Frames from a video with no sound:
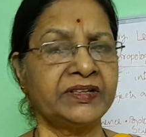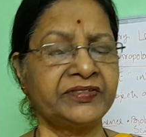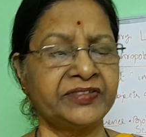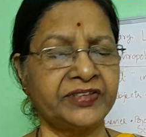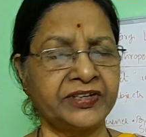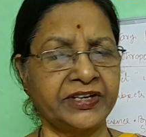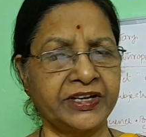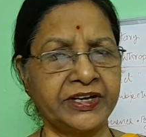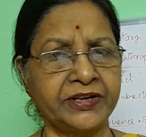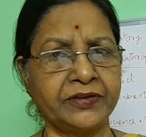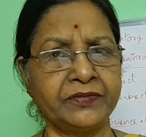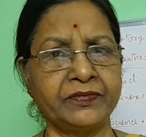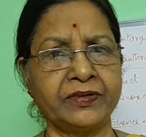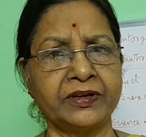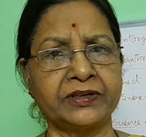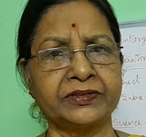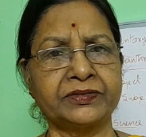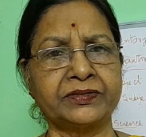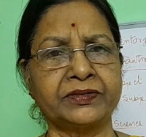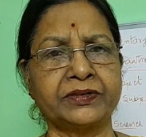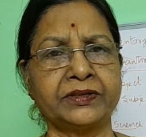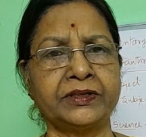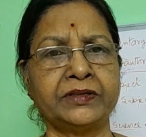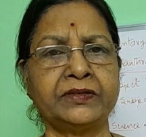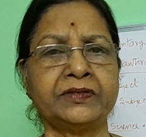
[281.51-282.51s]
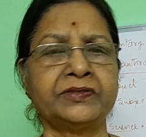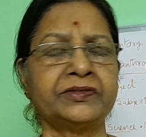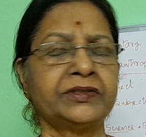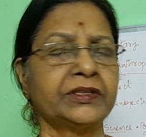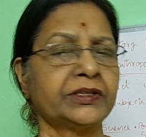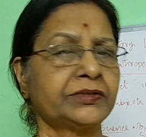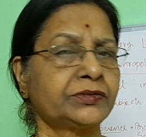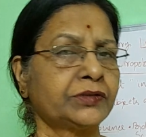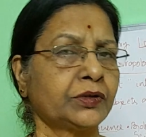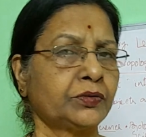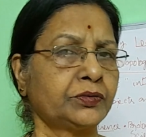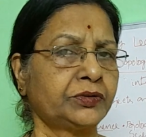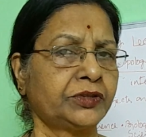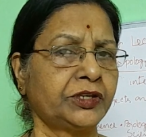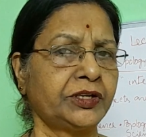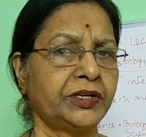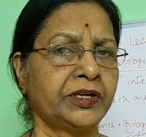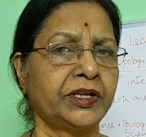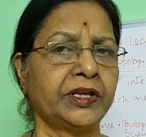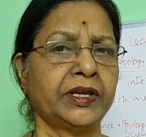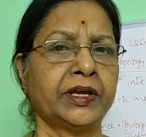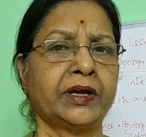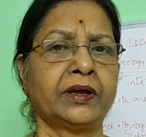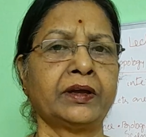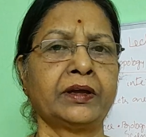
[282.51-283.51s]
Srinivas, he is the South
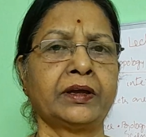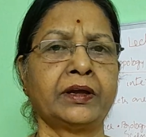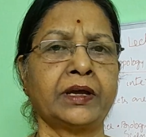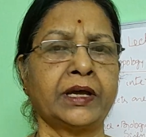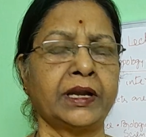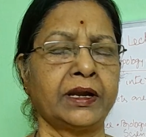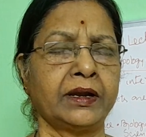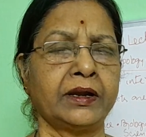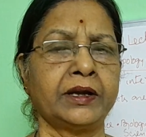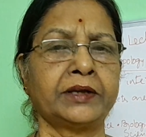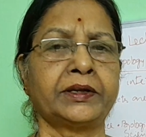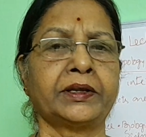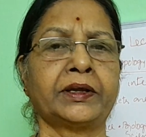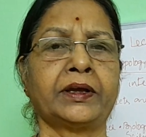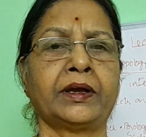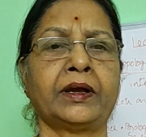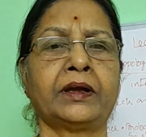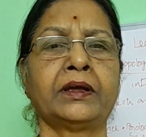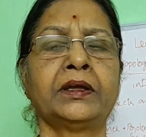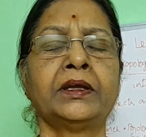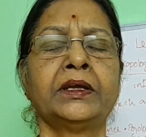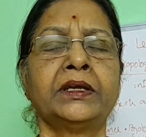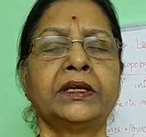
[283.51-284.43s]
India, Karnataka.